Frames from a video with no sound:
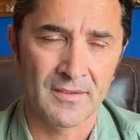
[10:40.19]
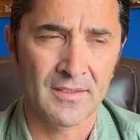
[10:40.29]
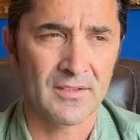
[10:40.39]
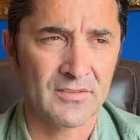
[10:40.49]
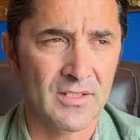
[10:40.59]

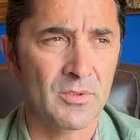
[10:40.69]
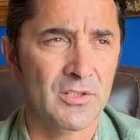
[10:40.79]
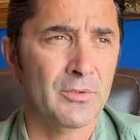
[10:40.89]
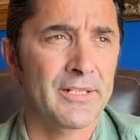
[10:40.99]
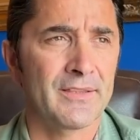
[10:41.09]
Yes, there were
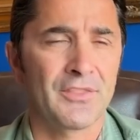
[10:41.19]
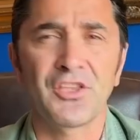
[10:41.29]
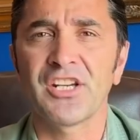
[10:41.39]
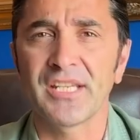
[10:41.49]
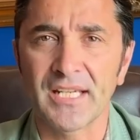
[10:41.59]

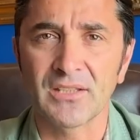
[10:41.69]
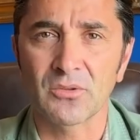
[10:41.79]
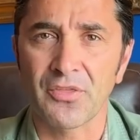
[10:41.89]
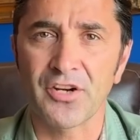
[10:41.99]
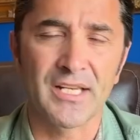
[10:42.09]
38
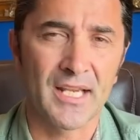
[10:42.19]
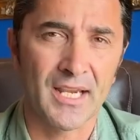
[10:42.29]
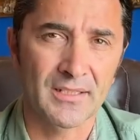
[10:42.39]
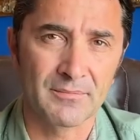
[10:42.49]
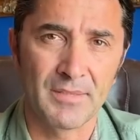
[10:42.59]
or
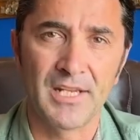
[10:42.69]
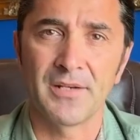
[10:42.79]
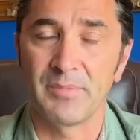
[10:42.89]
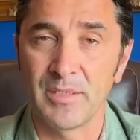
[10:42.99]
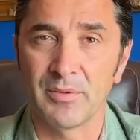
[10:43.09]
39
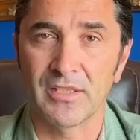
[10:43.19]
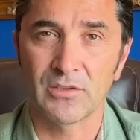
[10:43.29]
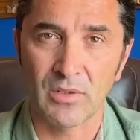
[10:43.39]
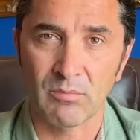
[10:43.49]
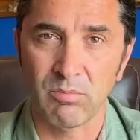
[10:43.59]
million people
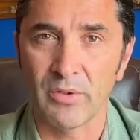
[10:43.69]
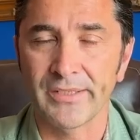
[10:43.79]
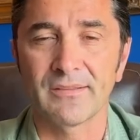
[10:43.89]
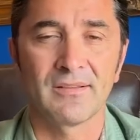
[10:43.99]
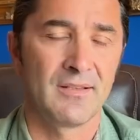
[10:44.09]
at one
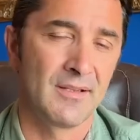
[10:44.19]
point.